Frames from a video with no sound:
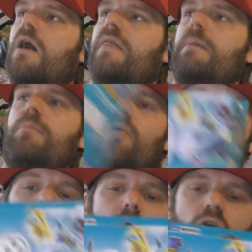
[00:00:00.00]
I then
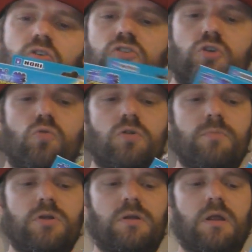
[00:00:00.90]
bought the Pokken
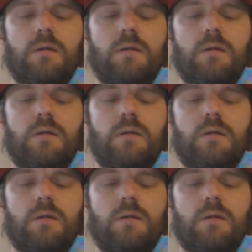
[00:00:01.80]
Tournament